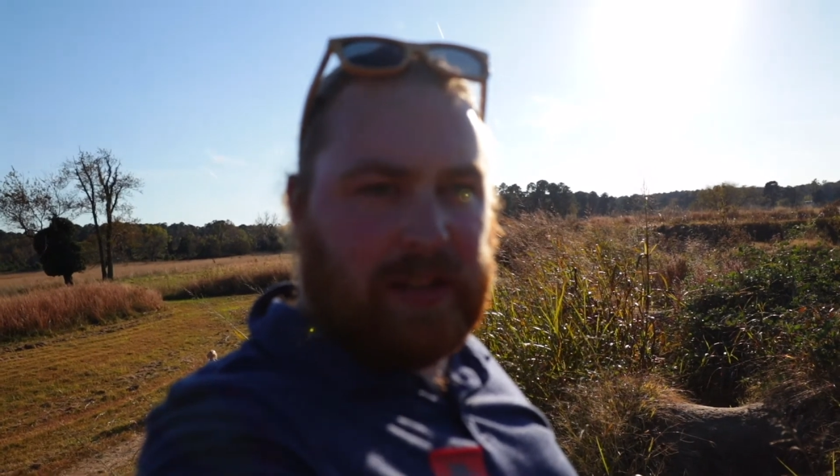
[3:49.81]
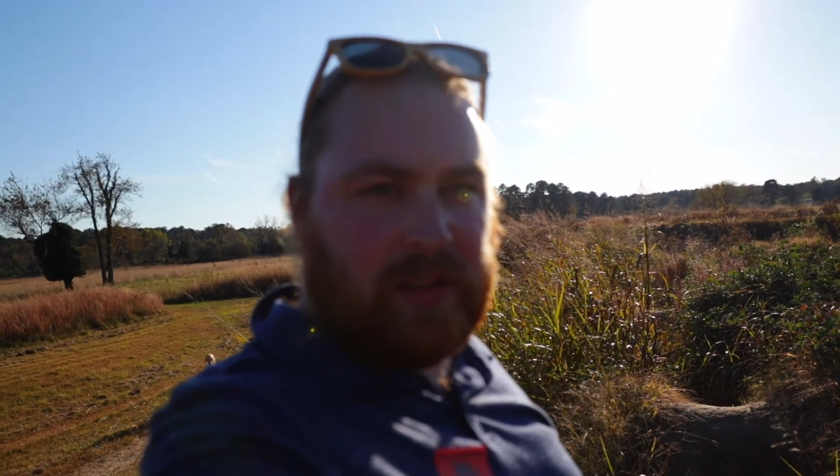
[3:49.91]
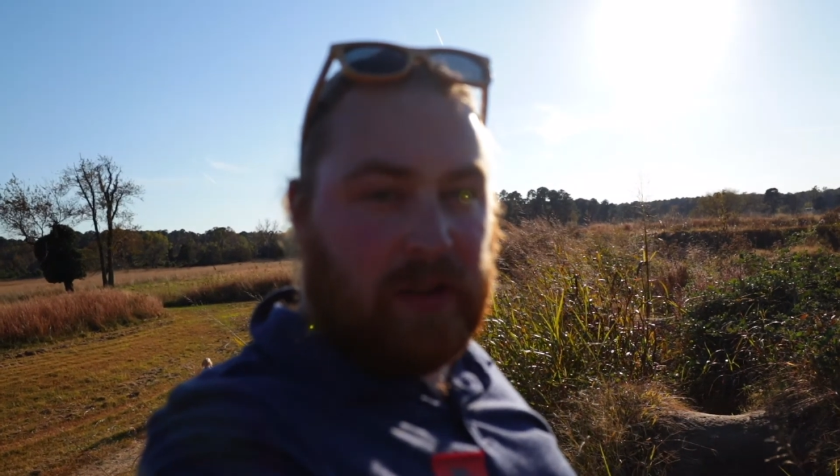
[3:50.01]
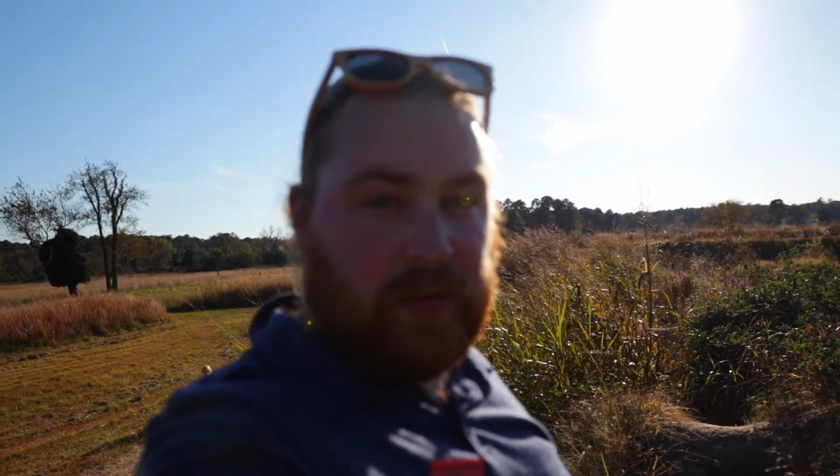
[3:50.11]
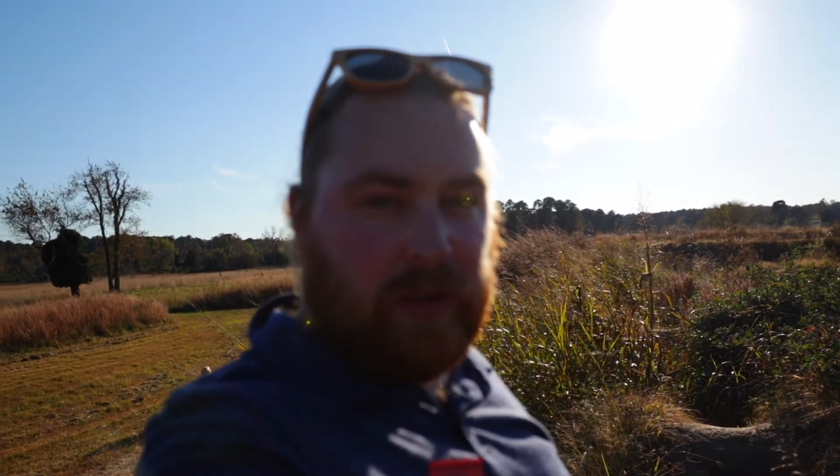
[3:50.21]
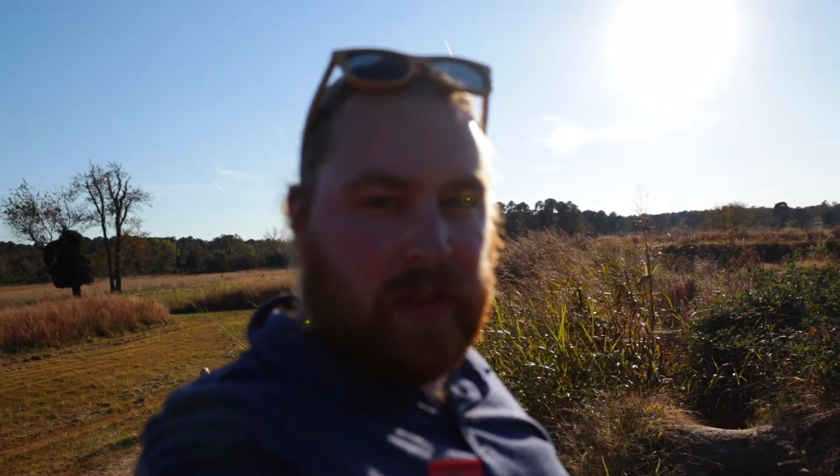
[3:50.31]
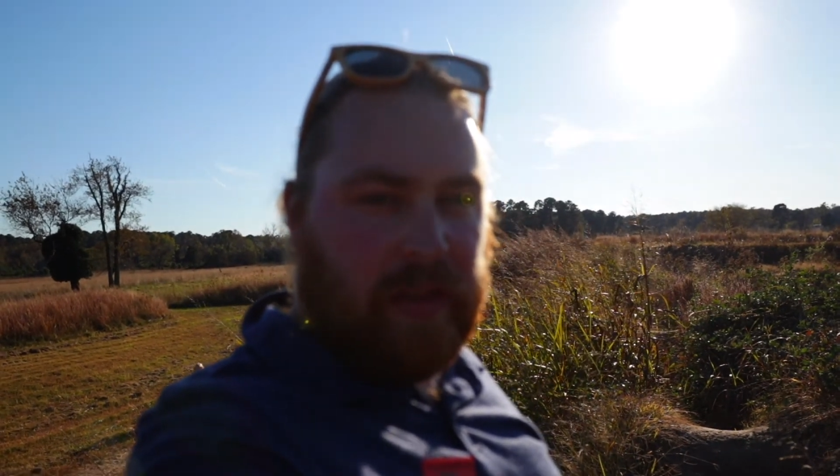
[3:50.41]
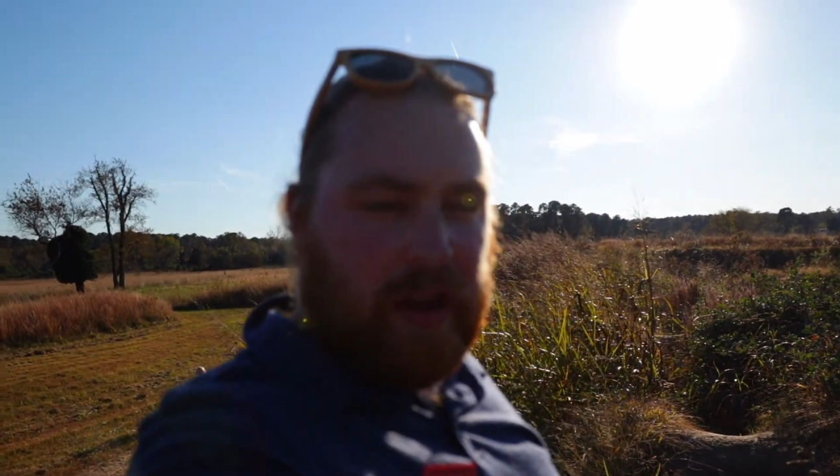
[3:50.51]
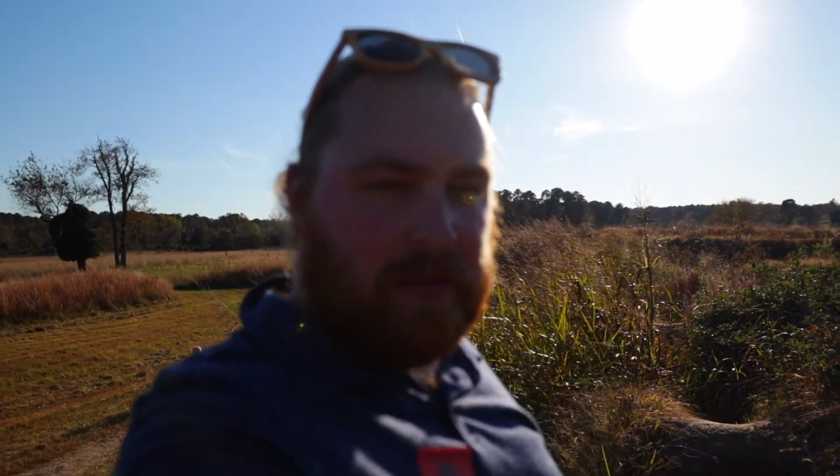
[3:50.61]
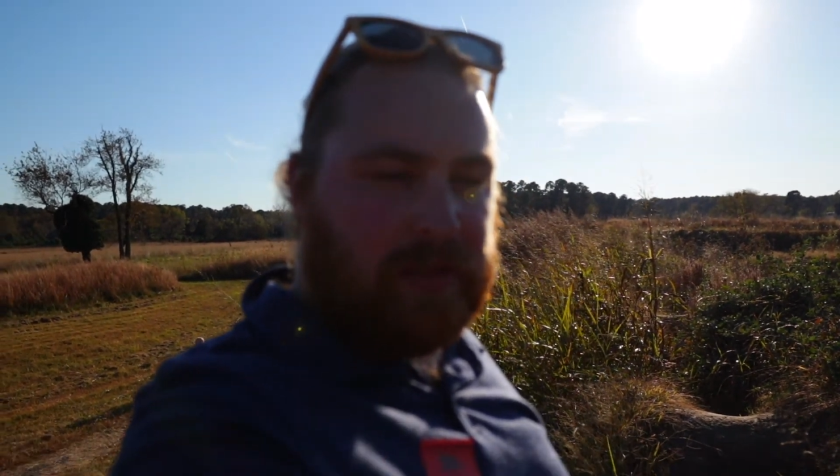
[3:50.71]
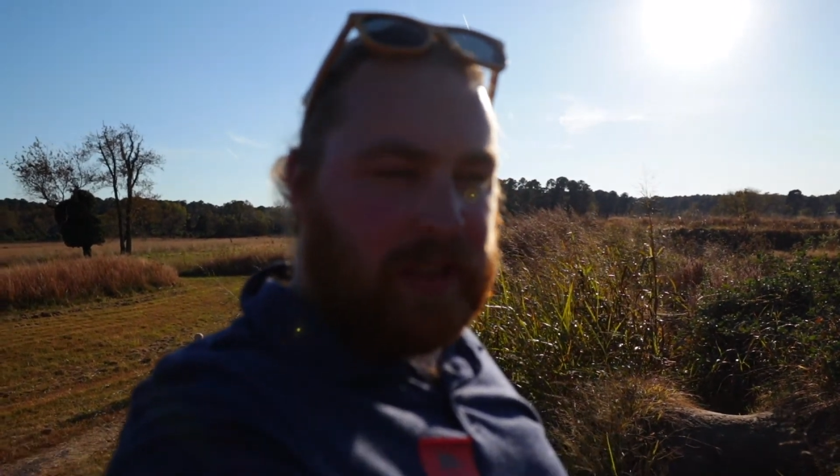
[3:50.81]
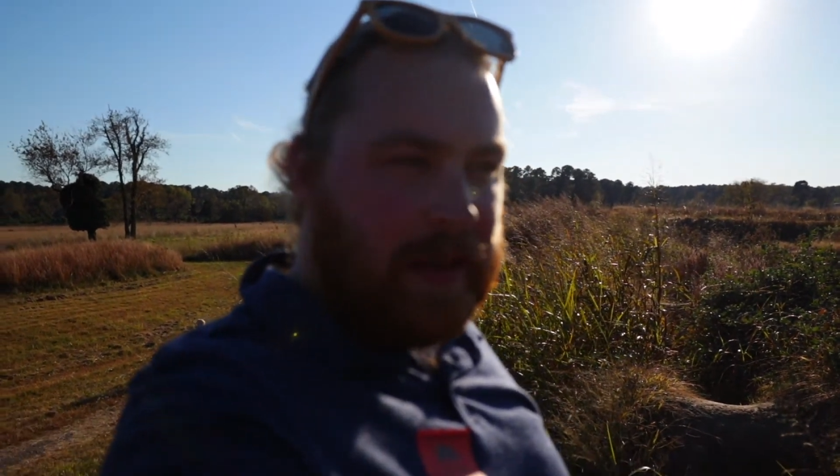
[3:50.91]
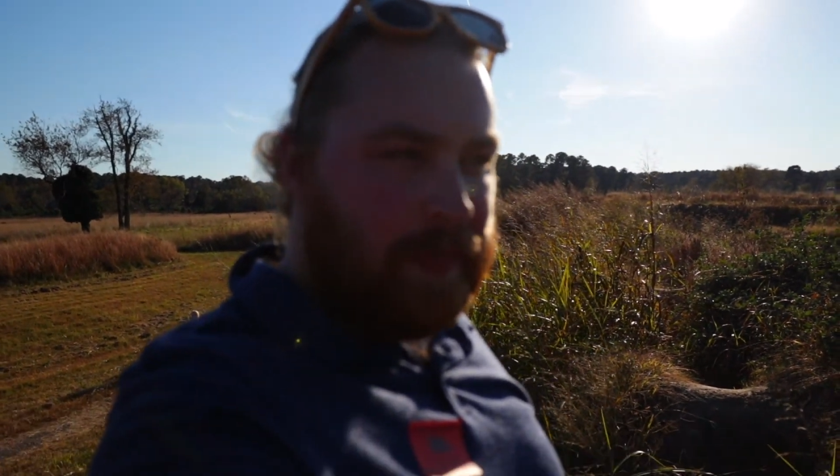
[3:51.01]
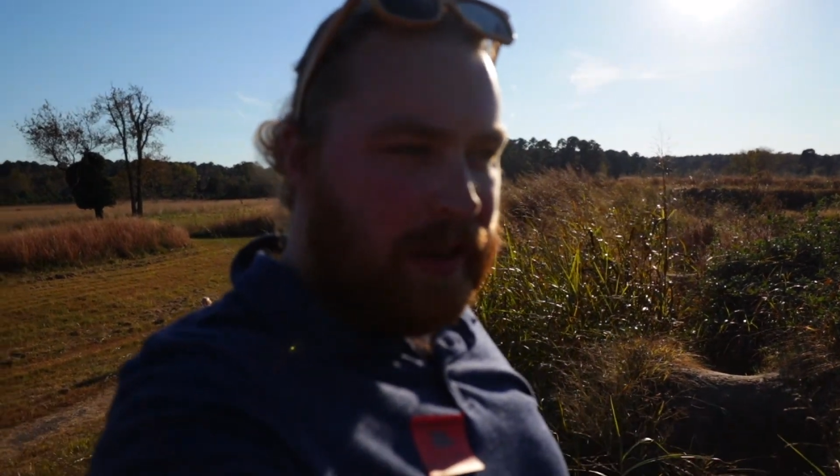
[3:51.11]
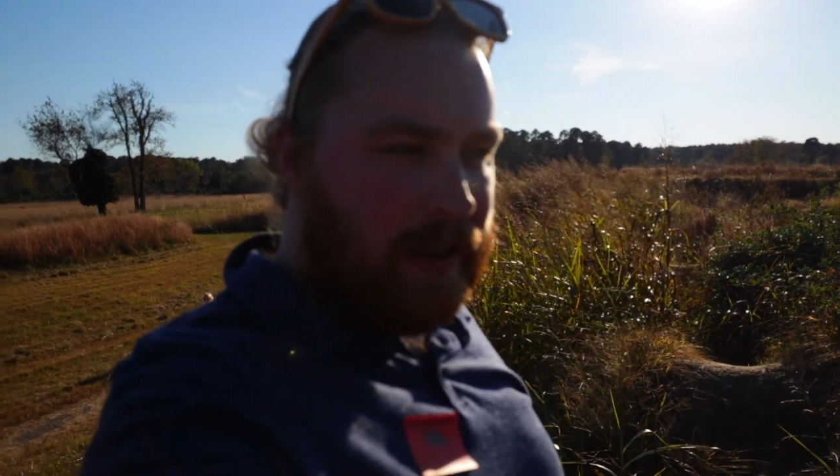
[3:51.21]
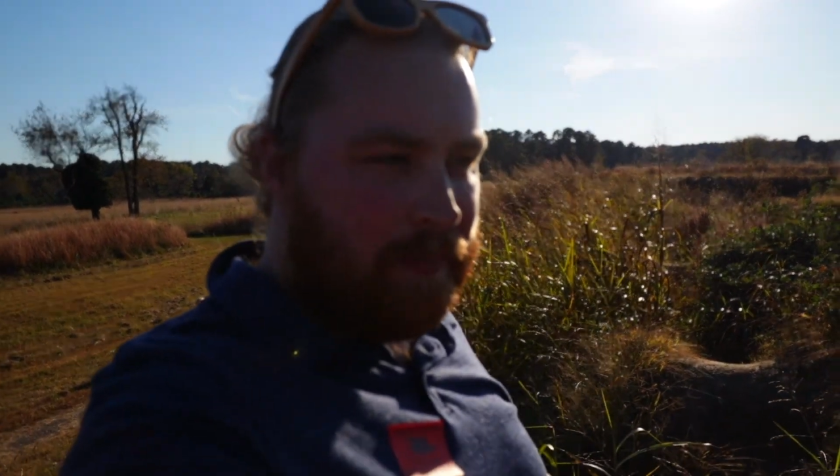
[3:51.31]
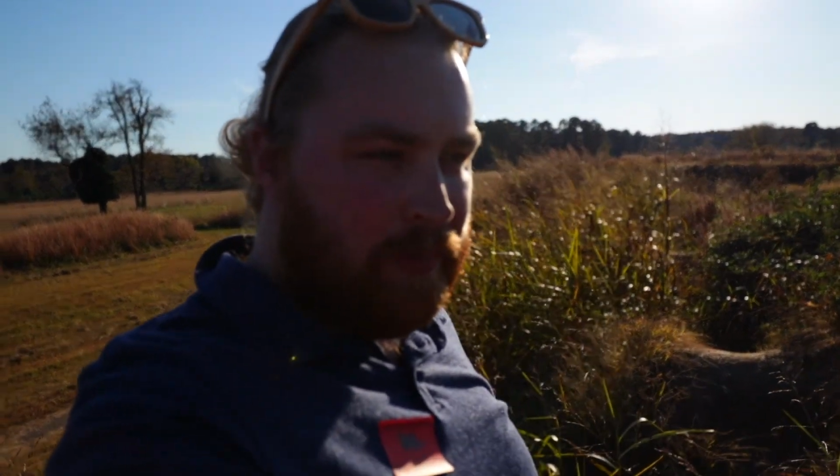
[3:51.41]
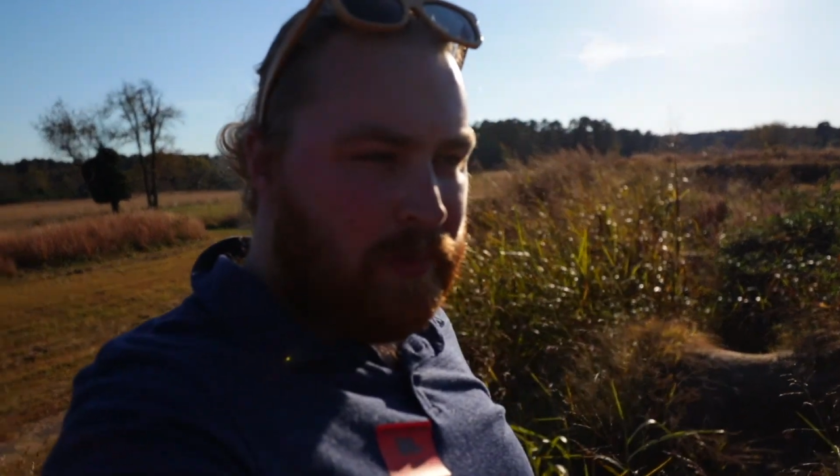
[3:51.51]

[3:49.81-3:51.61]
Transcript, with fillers: so for those keeping up,